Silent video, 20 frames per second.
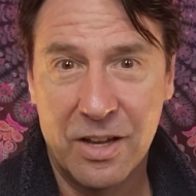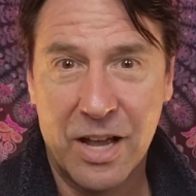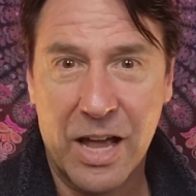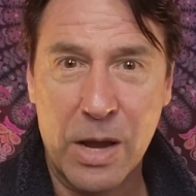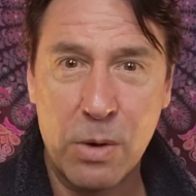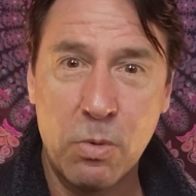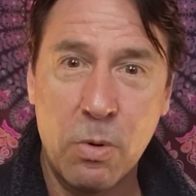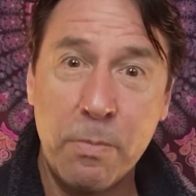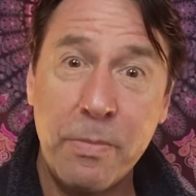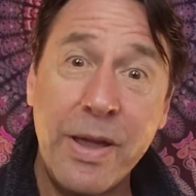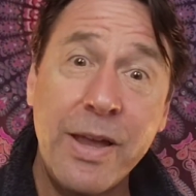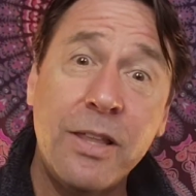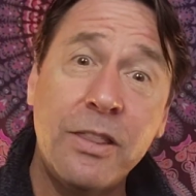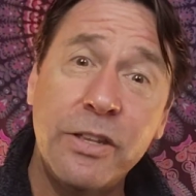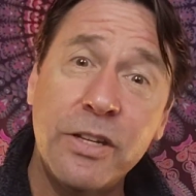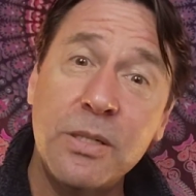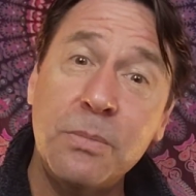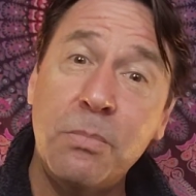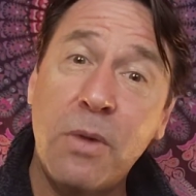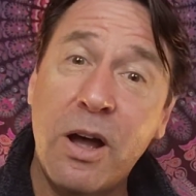I will make
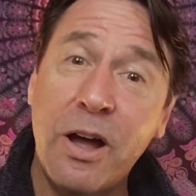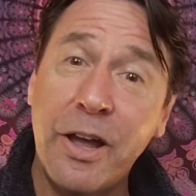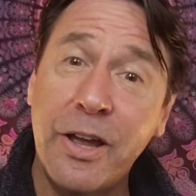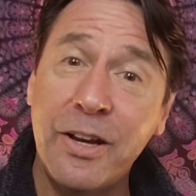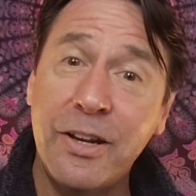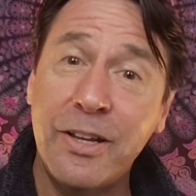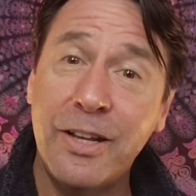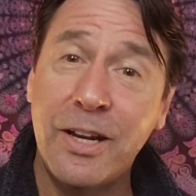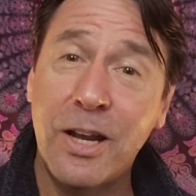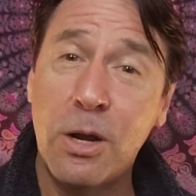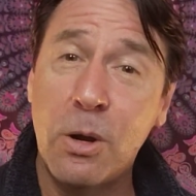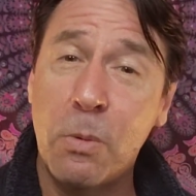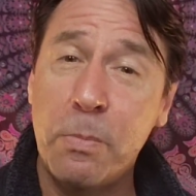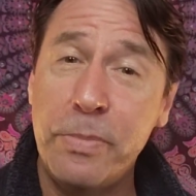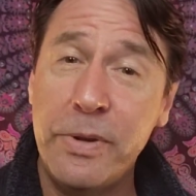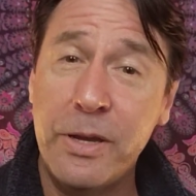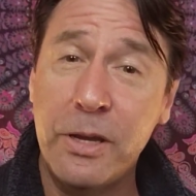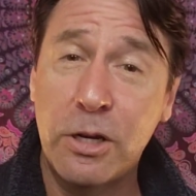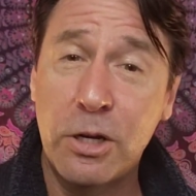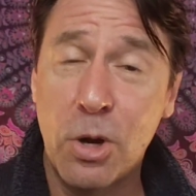this mine, and I will
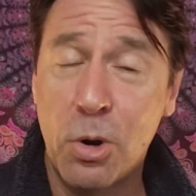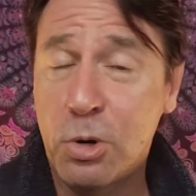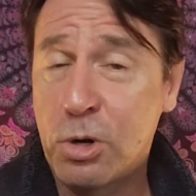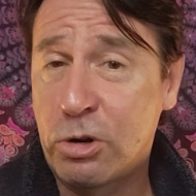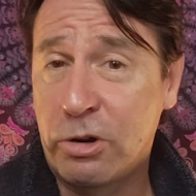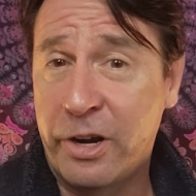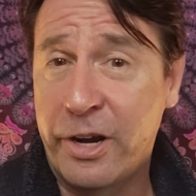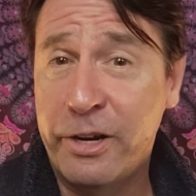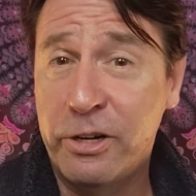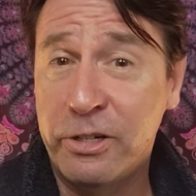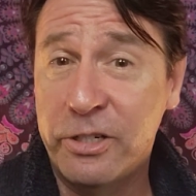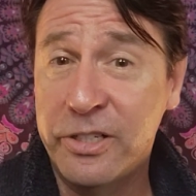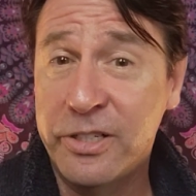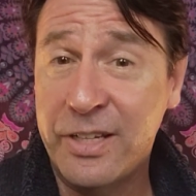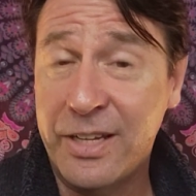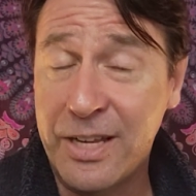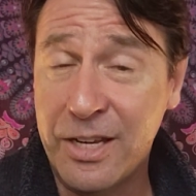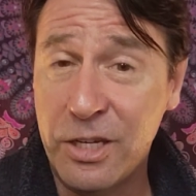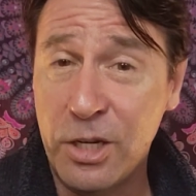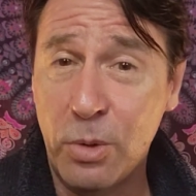be
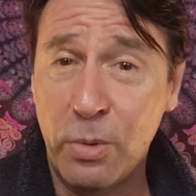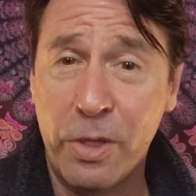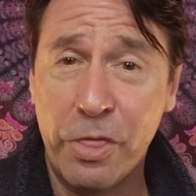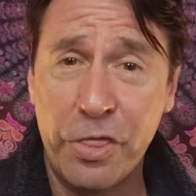co-creators in you.